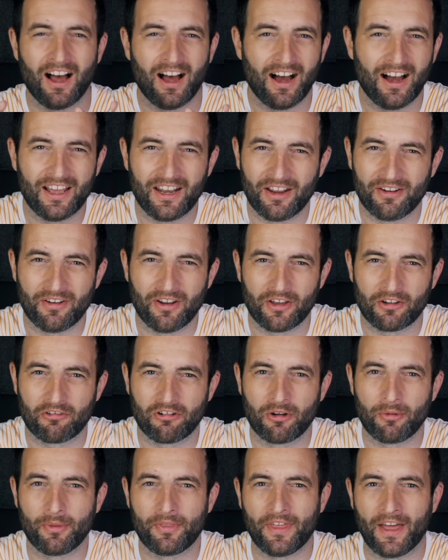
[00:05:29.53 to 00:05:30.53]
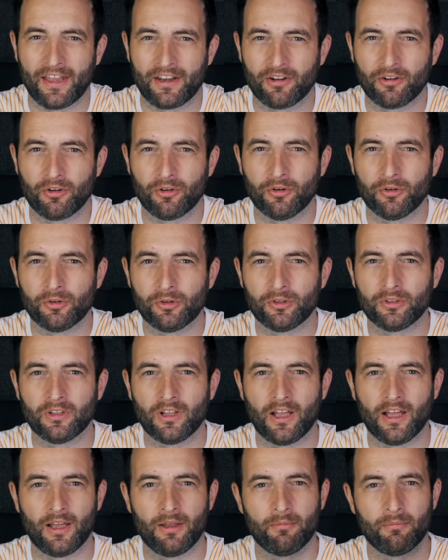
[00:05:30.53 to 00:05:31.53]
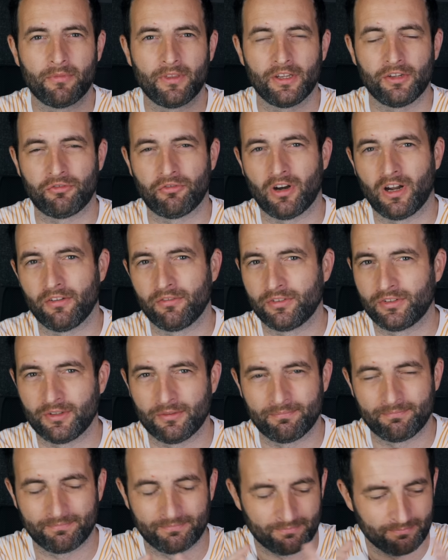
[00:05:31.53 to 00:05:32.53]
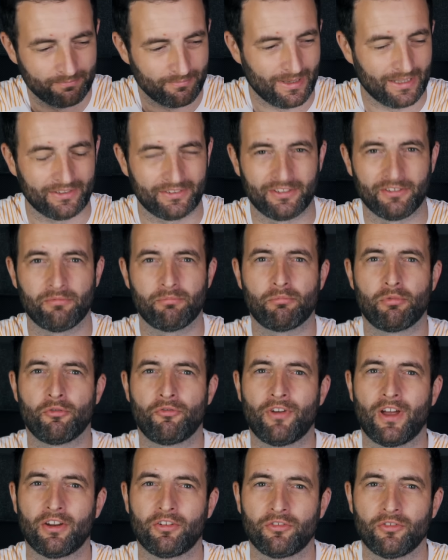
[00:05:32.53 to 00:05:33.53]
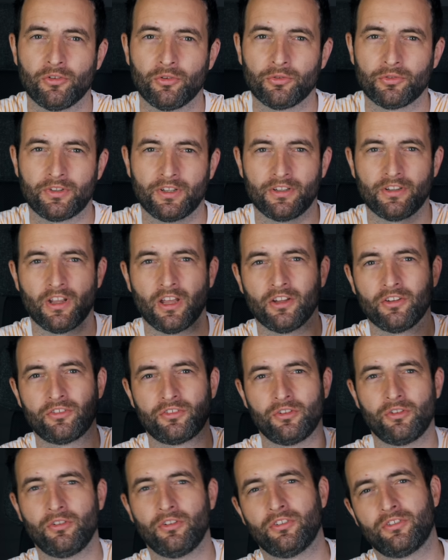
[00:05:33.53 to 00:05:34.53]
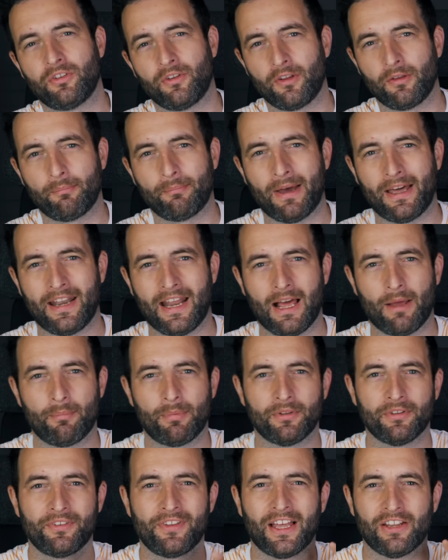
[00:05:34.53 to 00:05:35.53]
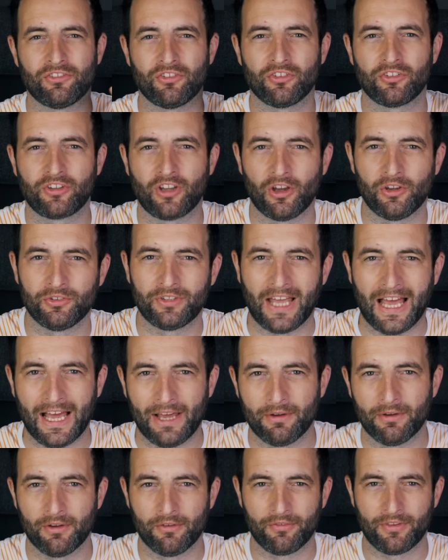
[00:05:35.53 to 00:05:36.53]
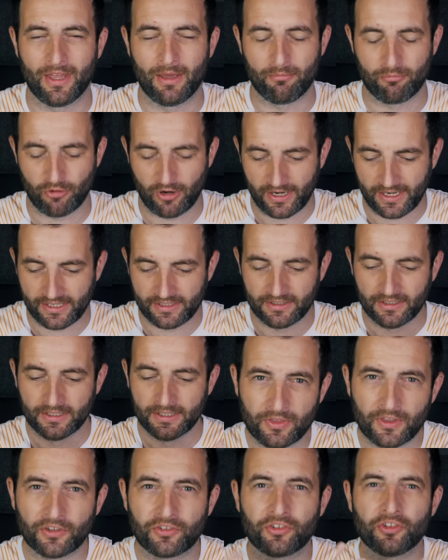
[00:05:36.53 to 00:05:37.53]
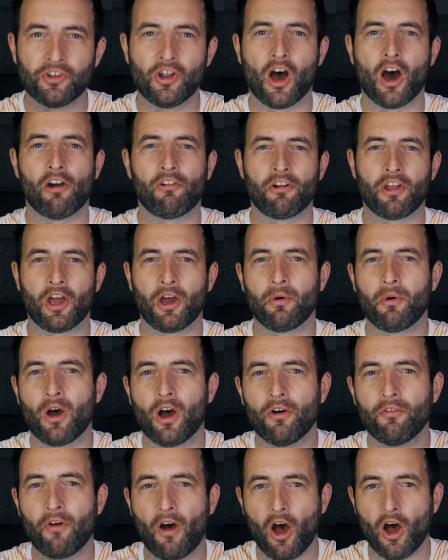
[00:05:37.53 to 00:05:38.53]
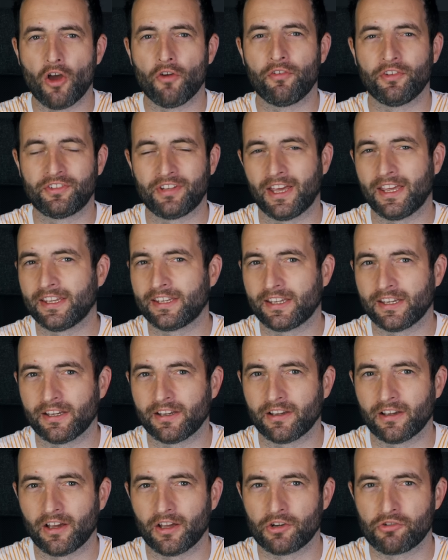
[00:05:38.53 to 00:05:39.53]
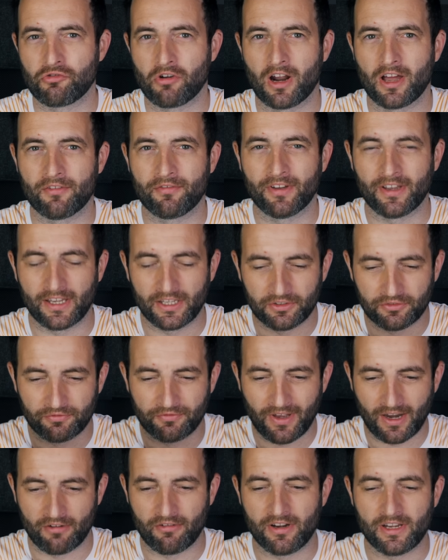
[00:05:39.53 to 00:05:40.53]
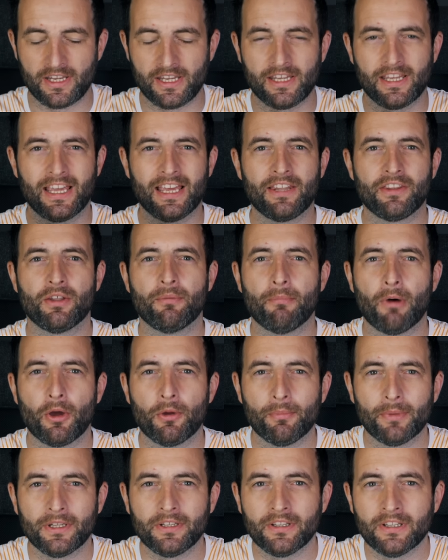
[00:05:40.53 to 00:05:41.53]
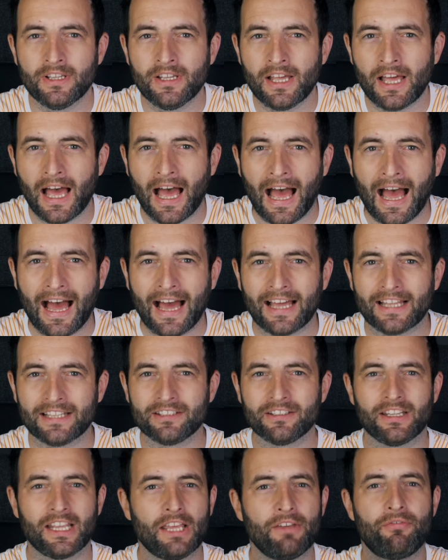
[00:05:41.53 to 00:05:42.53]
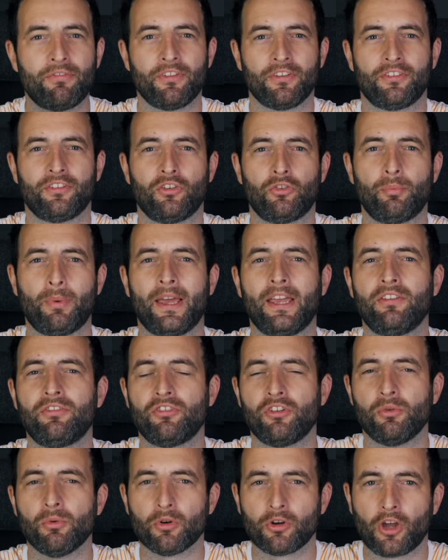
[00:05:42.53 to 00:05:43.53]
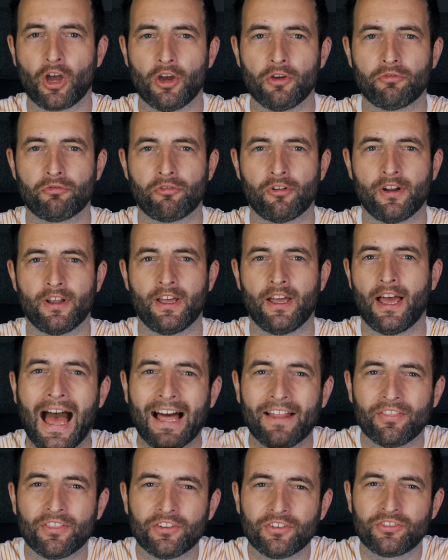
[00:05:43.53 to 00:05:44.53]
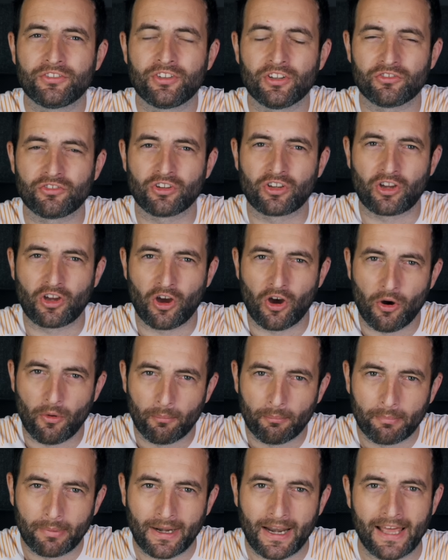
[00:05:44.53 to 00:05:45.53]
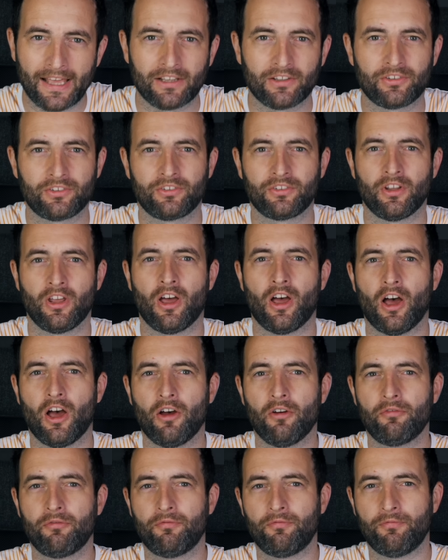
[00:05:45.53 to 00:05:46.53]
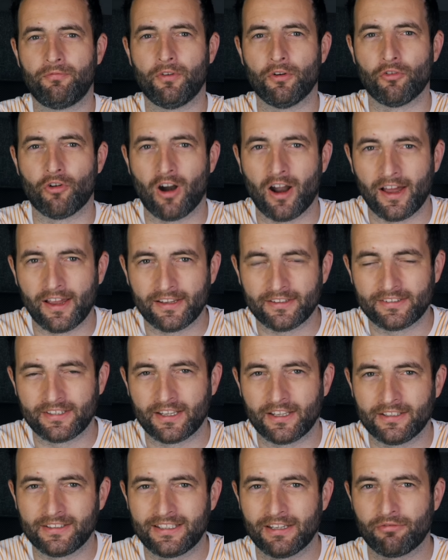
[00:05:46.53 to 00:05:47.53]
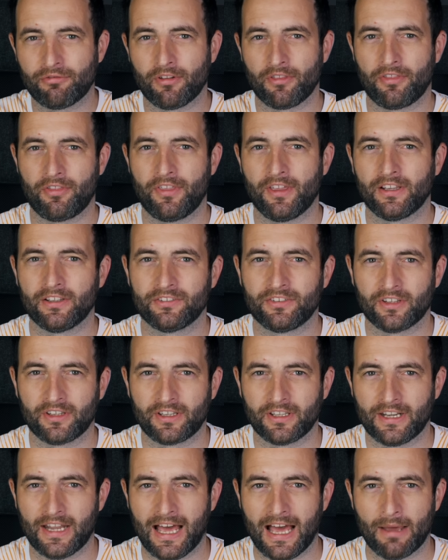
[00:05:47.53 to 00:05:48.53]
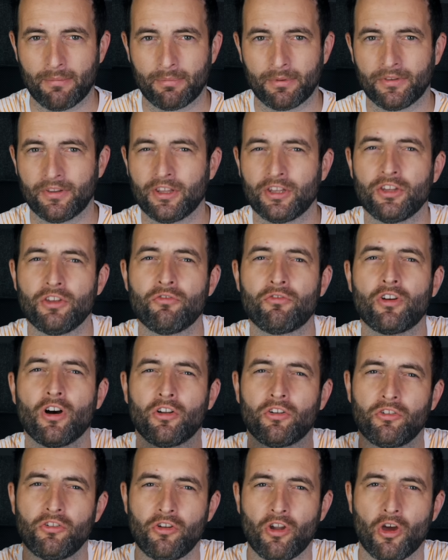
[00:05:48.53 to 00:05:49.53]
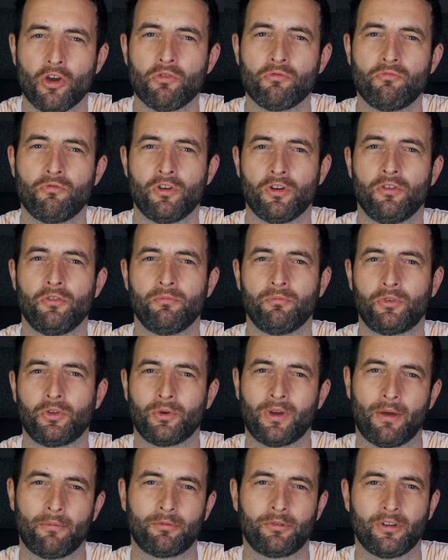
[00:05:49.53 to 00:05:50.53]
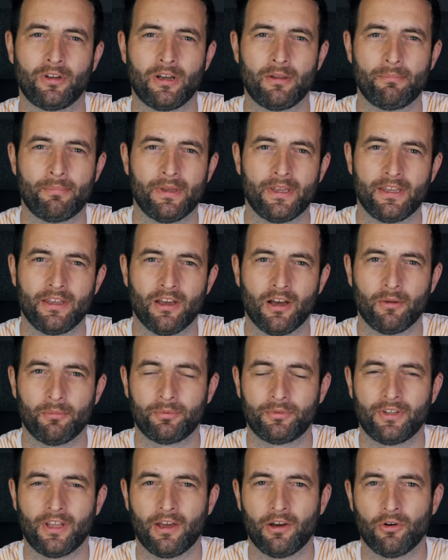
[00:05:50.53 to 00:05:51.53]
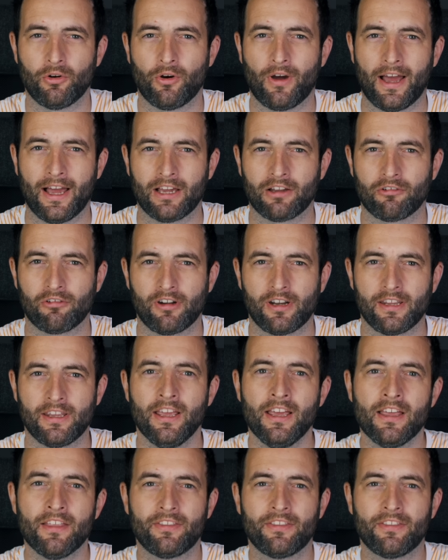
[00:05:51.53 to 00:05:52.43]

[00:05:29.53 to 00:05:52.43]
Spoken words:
I don't agree with that at all. These drivers are massive professionals, and as soon as something bad happens, that just goes out of their brain. This scenario of overtaking a driver is very in the moment, and if there's a space, you will go for it. And there's such a complex of variety and different things that can happen that you've got no room to actually be upset or angry.